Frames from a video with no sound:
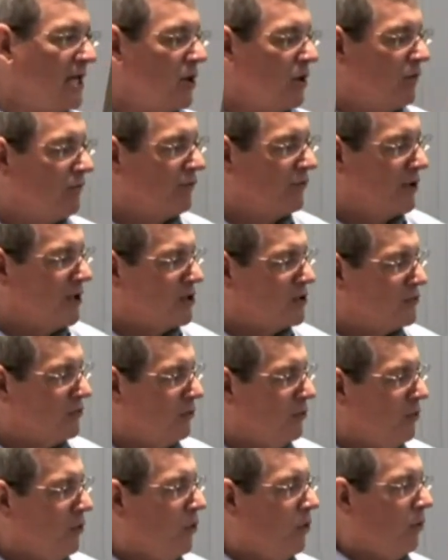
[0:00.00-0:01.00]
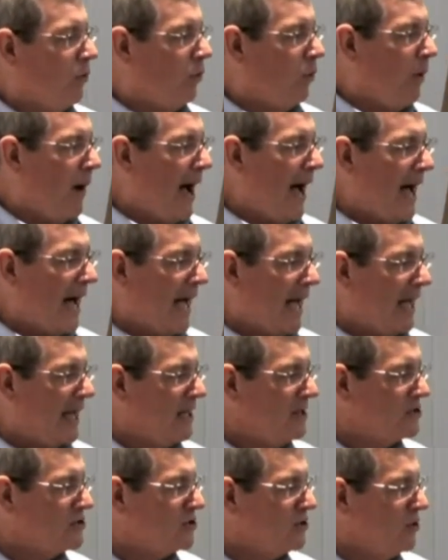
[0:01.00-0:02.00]
over Israel,
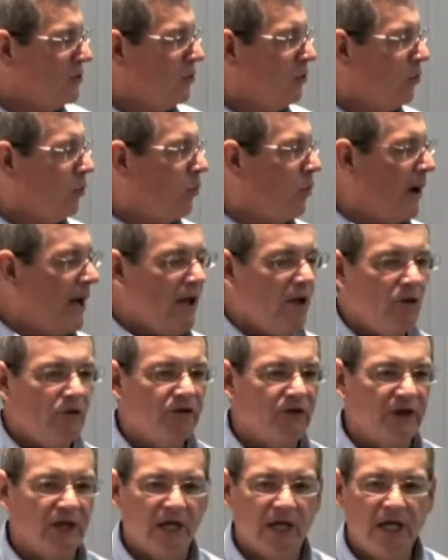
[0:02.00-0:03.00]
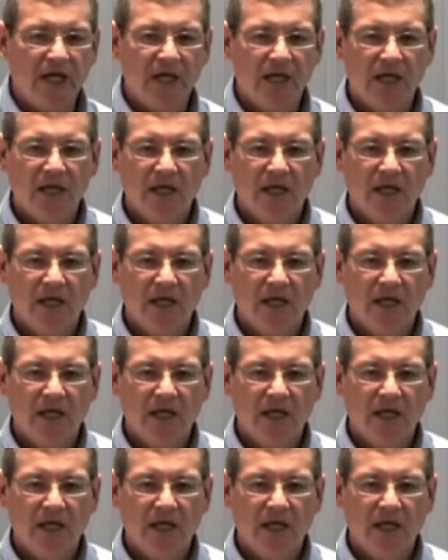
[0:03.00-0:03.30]
wise, wealthy,